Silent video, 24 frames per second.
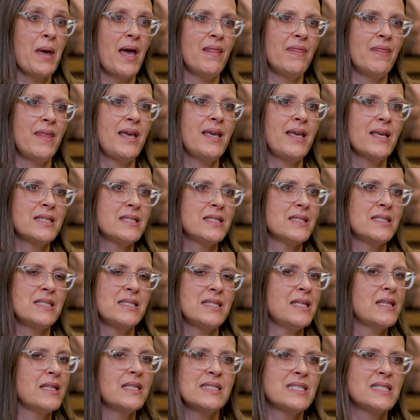and they get to
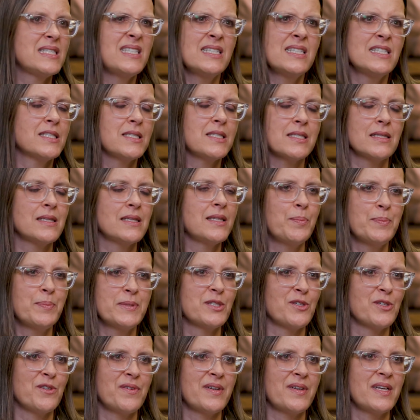see this isn't just lip
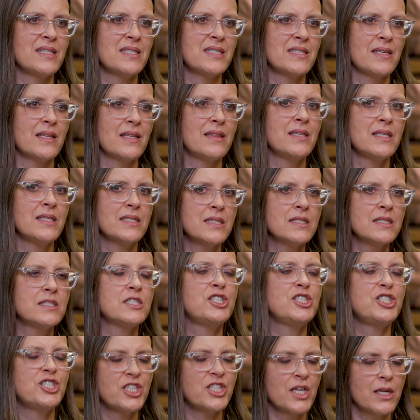service, that this is
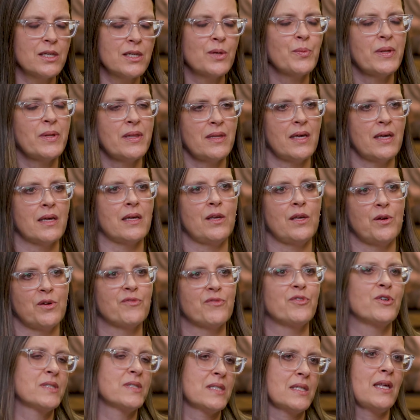genuinely a
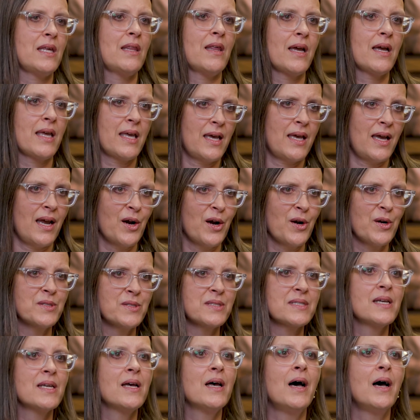university that
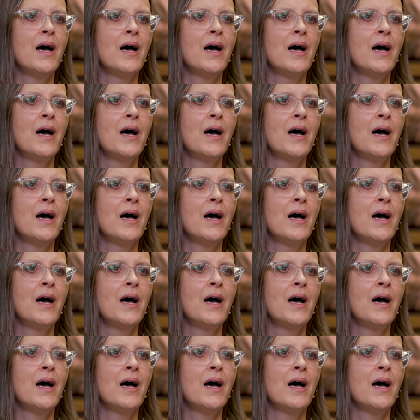cares